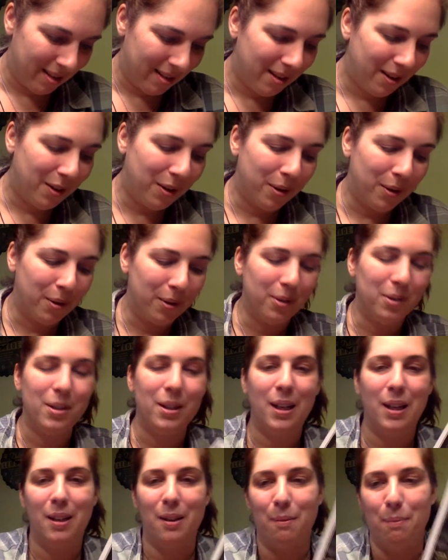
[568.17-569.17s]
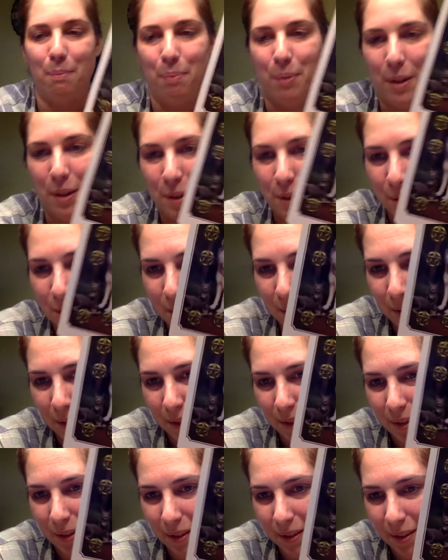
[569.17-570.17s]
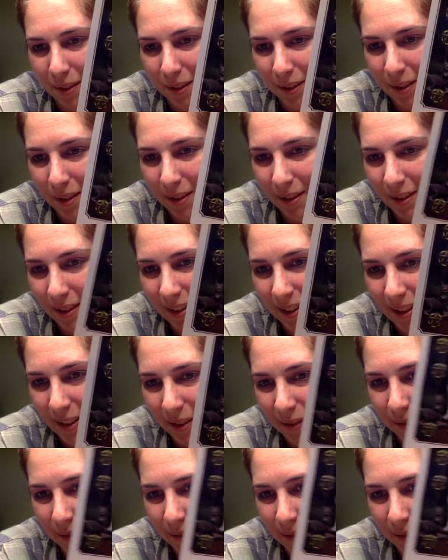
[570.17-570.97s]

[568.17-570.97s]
Oh, Ten of Pentacles. Little